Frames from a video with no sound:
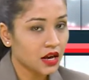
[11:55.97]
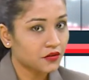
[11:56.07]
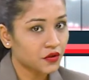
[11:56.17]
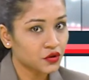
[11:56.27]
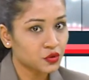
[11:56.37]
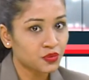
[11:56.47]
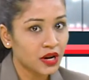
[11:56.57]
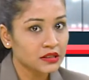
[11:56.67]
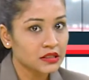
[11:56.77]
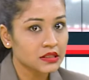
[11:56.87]
First
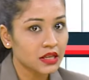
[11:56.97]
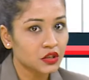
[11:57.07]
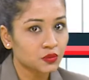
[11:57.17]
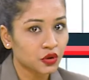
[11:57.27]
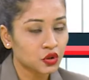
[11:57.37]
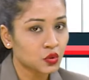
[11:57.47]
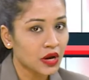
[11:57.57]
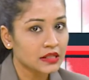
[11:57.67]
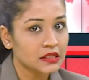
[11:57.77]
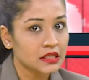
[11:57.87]
practice in
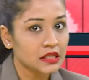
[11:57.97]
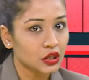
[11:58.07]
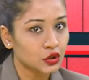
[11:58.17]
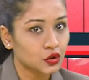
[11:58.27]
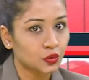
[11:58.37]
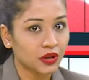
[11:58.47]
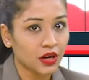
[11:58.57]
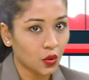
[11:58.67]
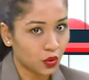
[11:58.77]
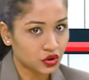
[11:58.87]
spirituality is to be
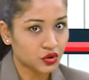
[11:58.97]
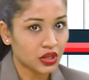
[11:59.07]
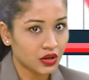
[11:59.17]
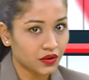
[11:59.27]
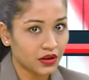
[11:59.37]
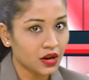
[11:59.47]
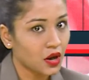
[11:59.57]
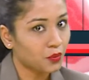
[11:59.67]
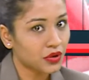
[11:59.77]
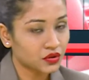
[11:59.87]
a vegetarian,
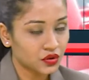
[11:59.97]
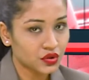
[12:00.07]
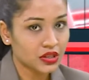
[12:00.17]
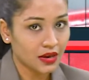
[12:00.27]
Patriji